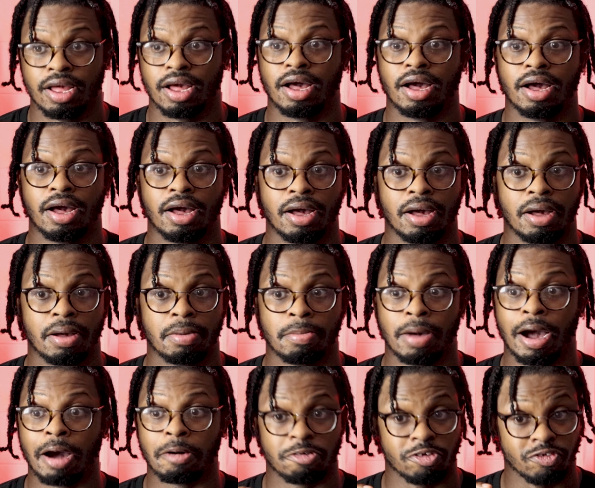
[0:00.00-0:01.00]
Um,
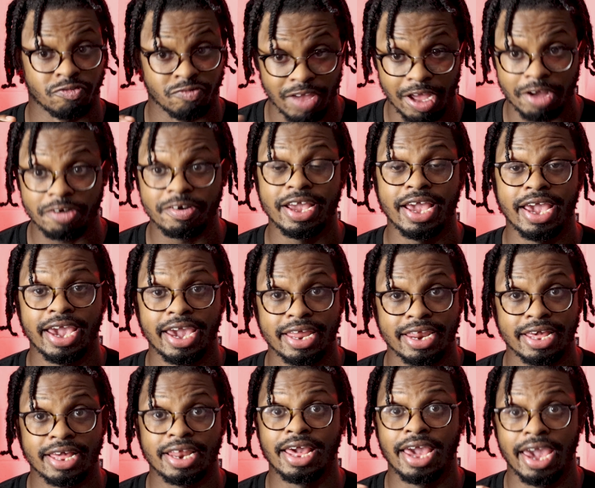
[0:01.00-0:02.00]
I was very
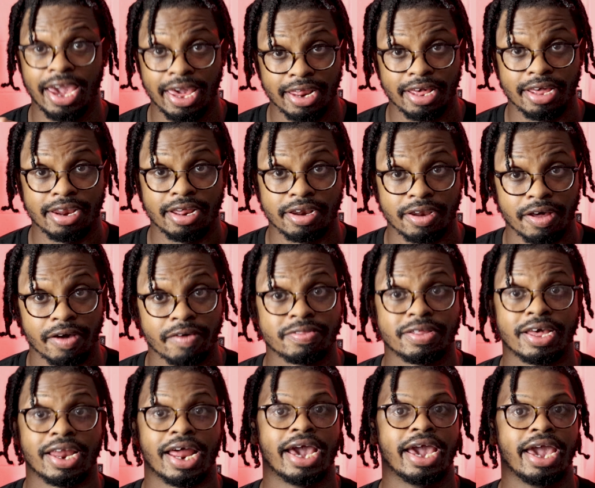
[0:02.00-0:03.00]
heated, heated enough
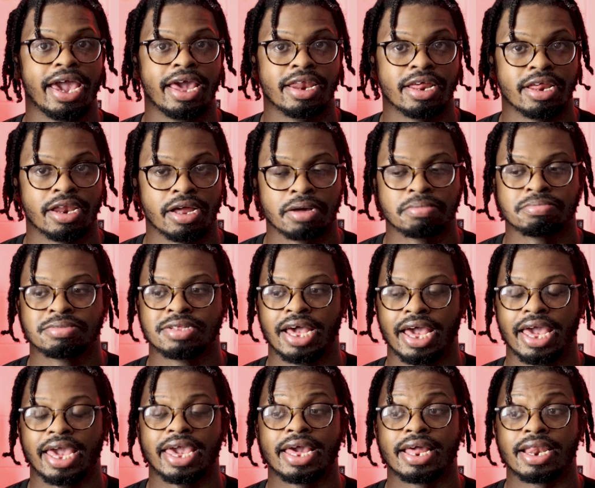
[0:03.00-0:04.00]
that I ended up
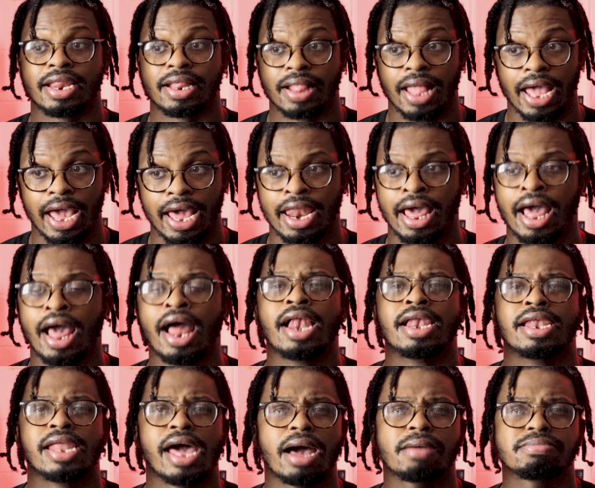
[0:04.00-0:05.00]
taking that
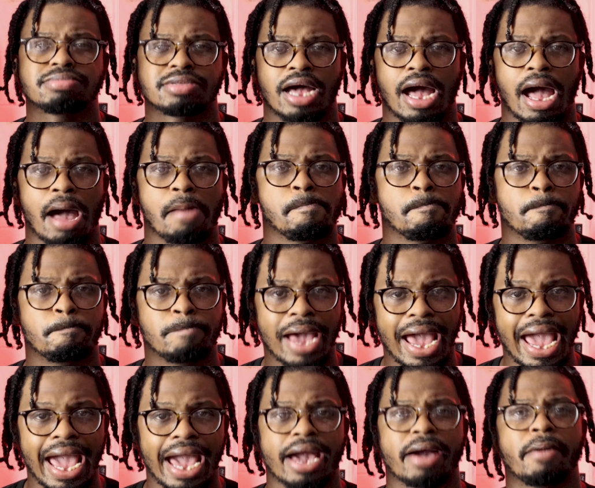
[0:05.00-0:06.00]
laptop
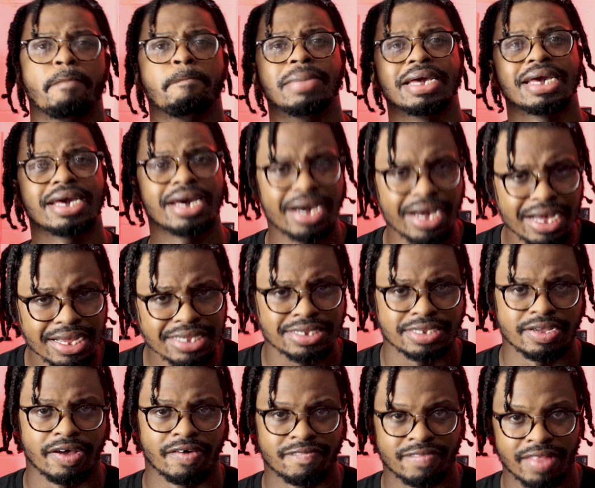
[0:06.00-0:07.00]
back
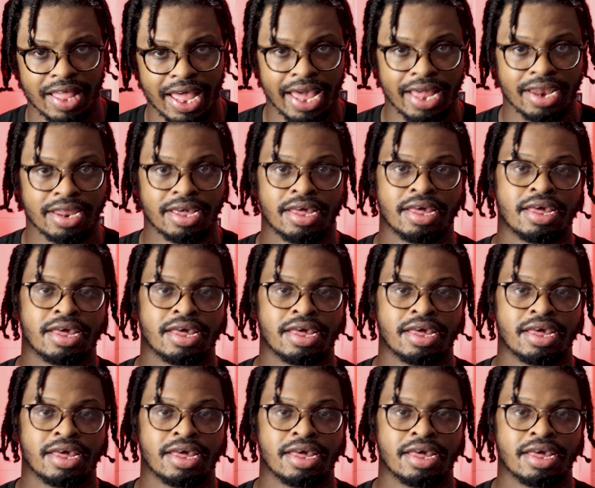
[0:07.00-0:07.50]
because of that.